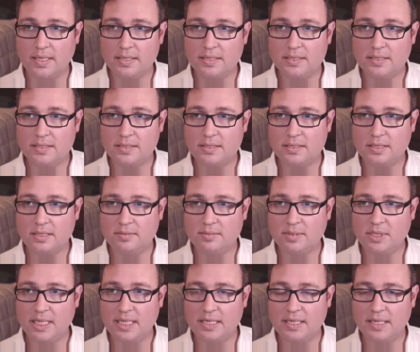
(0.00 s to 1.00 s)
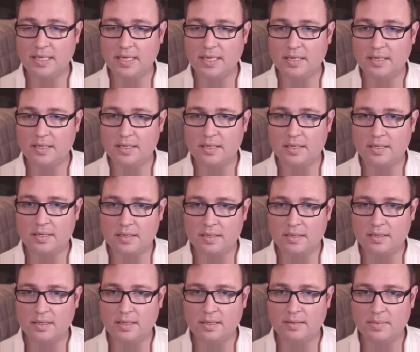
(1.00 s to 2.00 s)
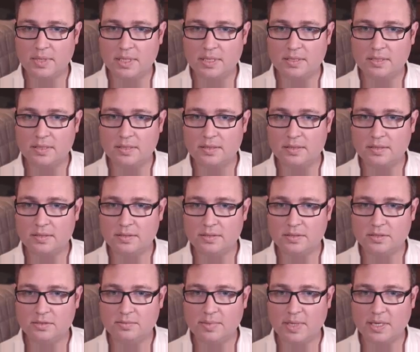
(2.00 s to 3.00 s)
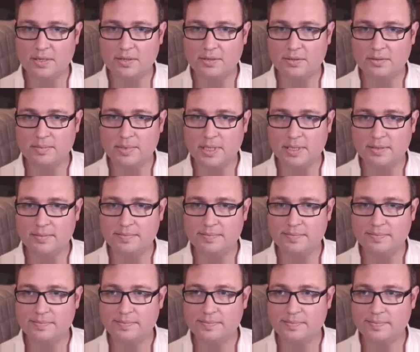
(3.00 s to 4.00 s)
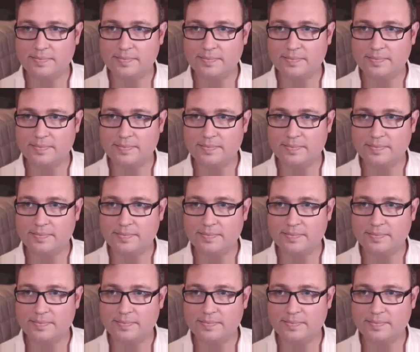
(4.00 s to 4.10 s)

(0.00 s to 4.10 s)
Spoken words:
And let's simulate it again. I'm gonna zoom out a little bit.